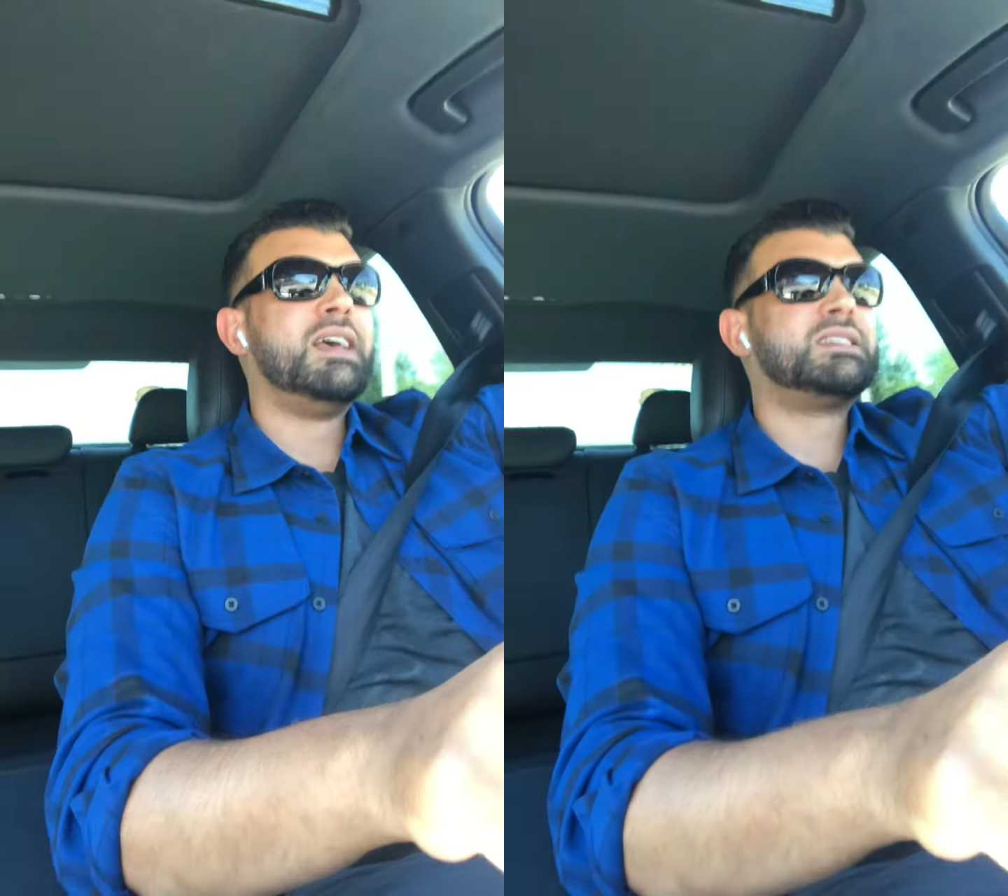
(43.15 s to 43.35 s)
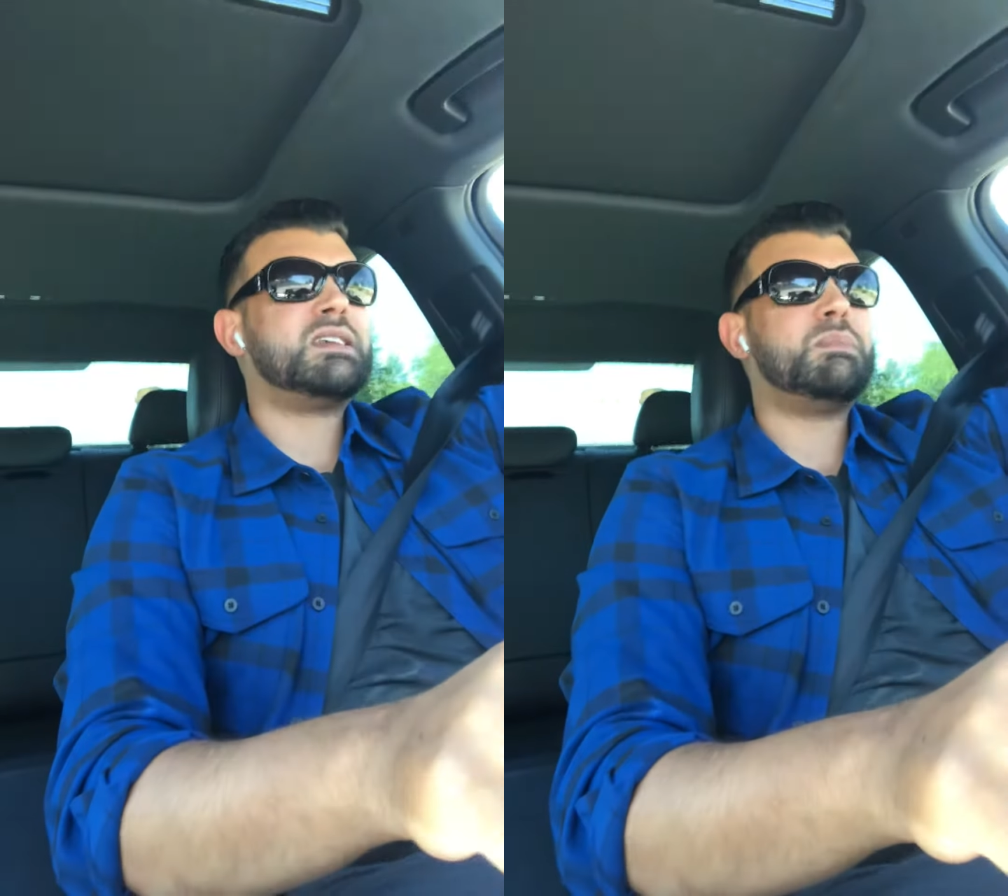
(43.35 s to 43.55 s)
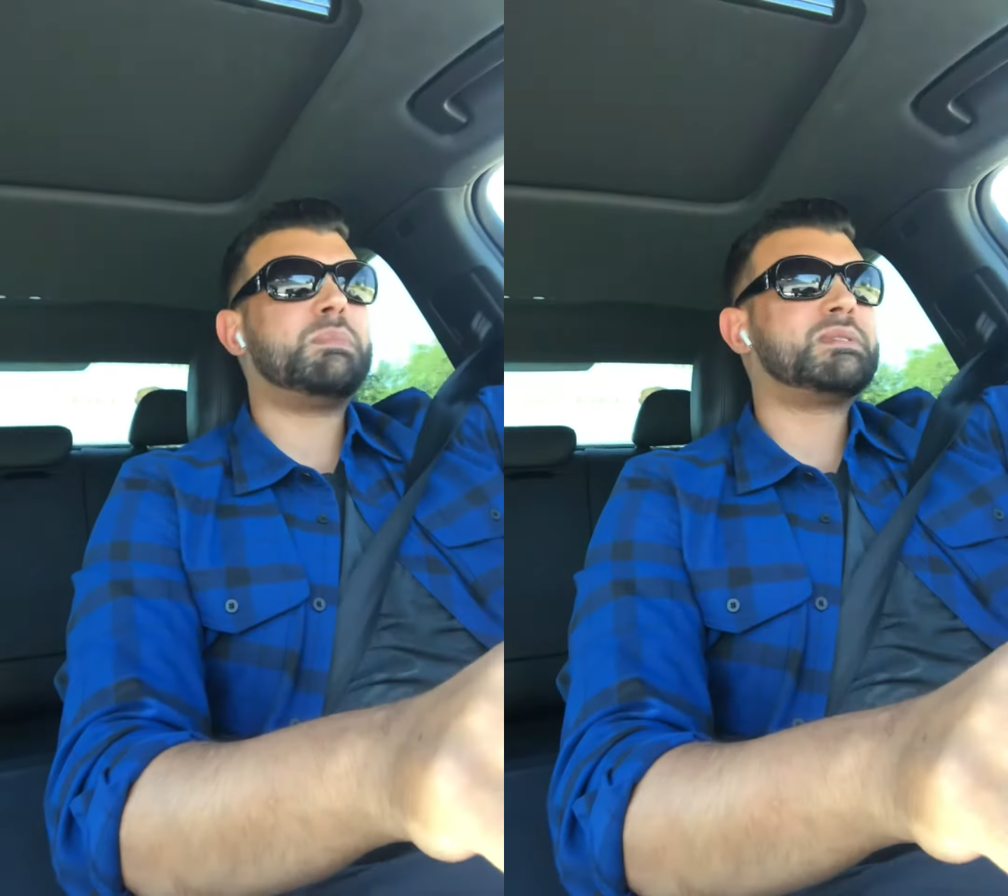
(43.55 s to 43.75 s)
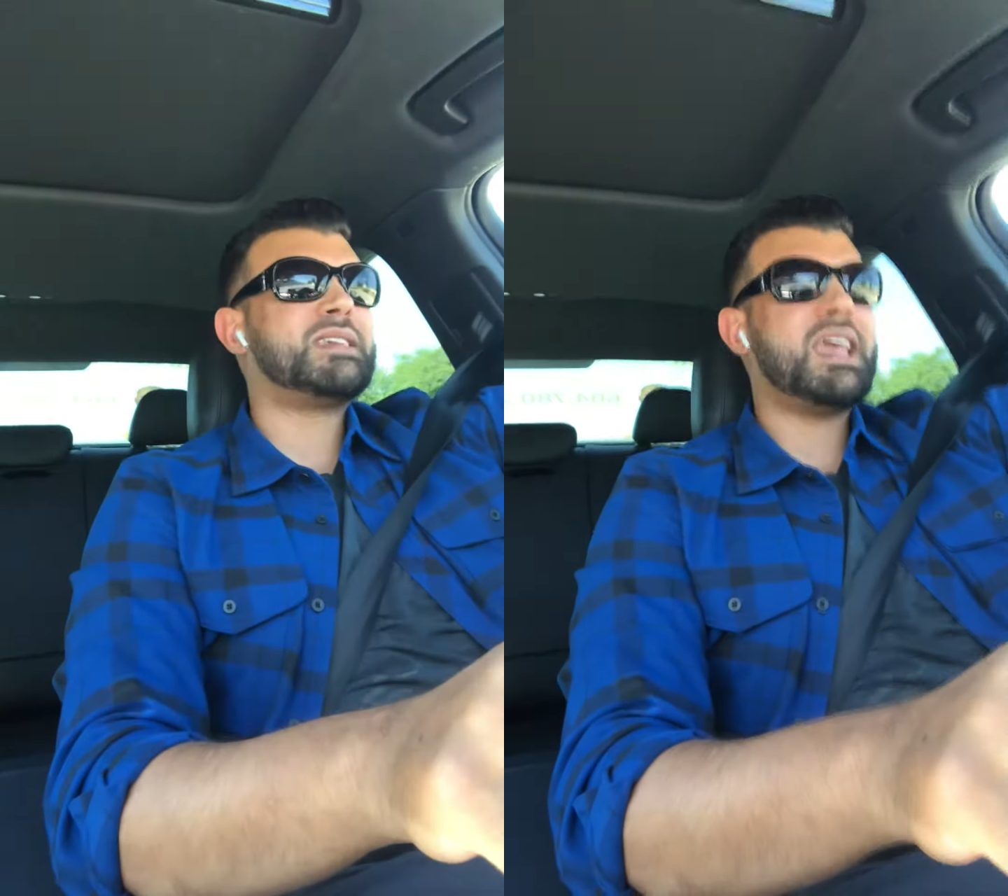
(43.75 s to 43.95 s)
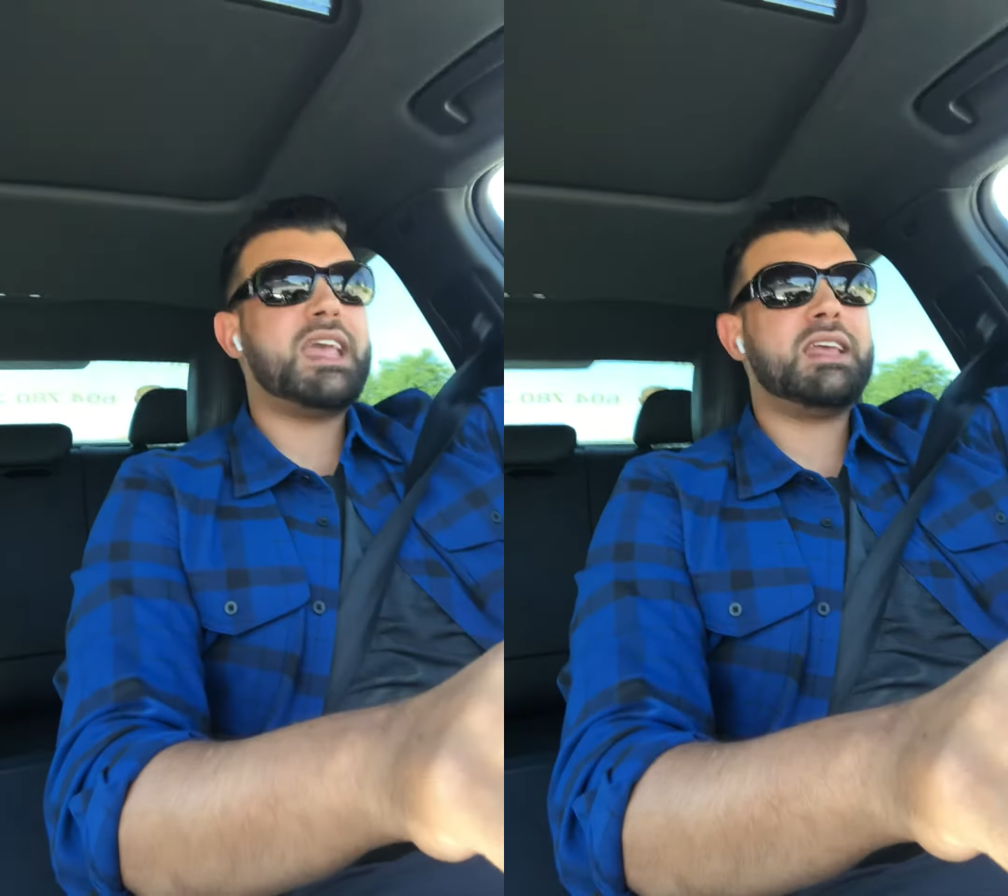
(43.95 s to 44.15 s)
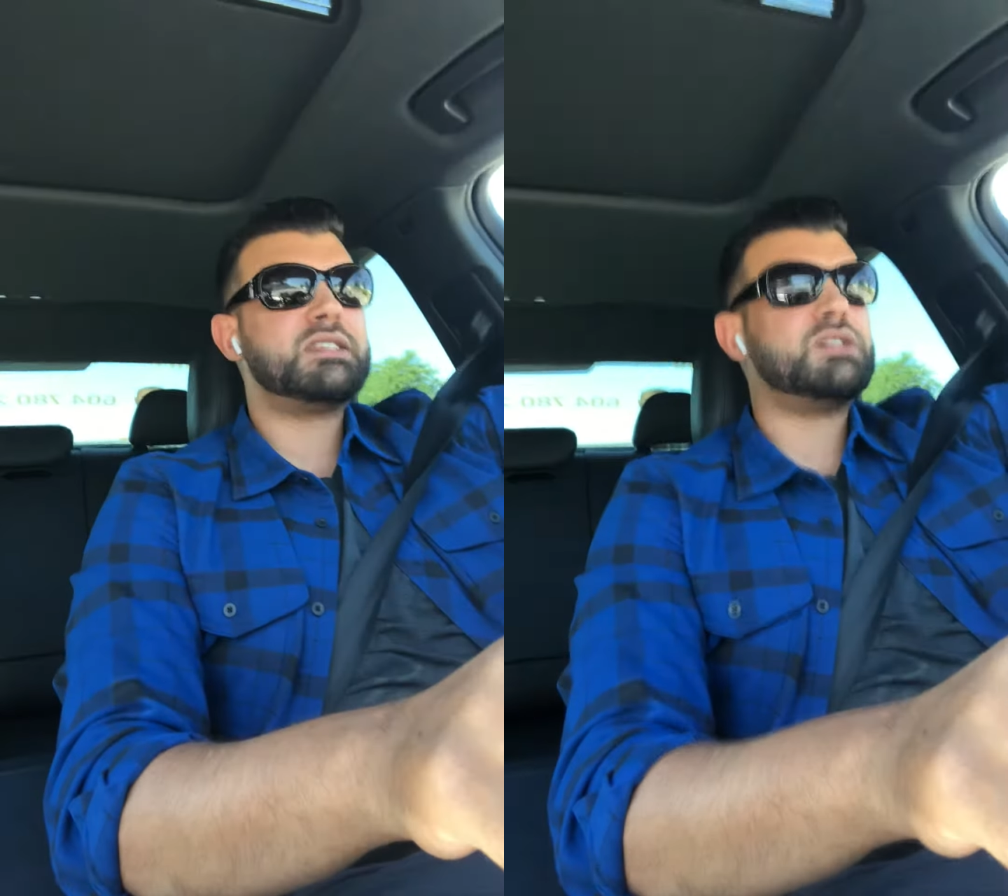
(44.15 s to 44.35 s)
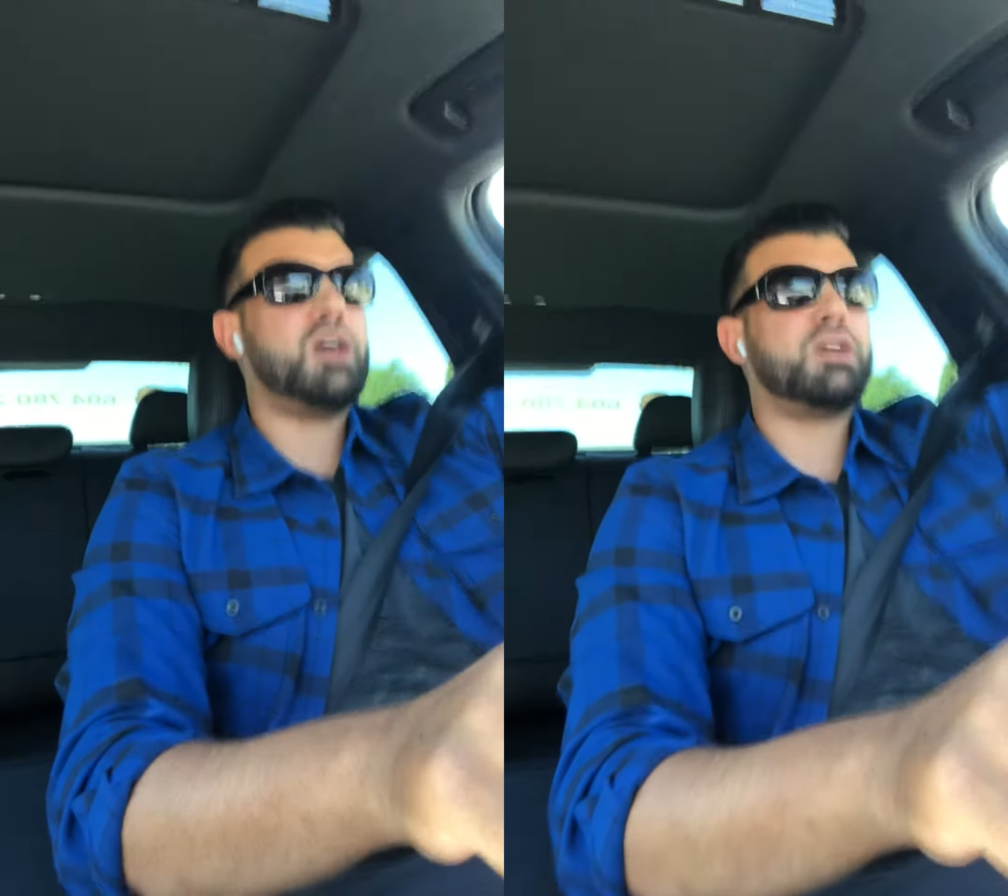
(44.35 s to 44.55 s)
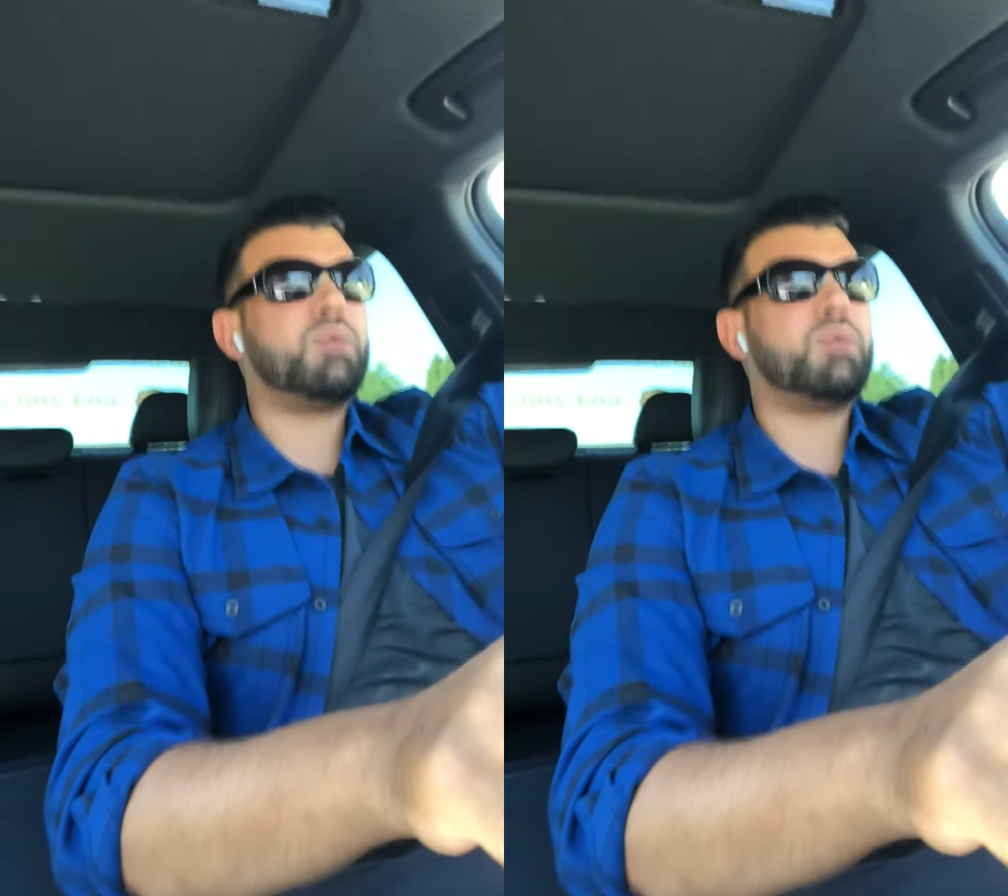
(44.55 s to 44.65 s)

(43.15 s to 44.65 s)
Some people say, hey, it's not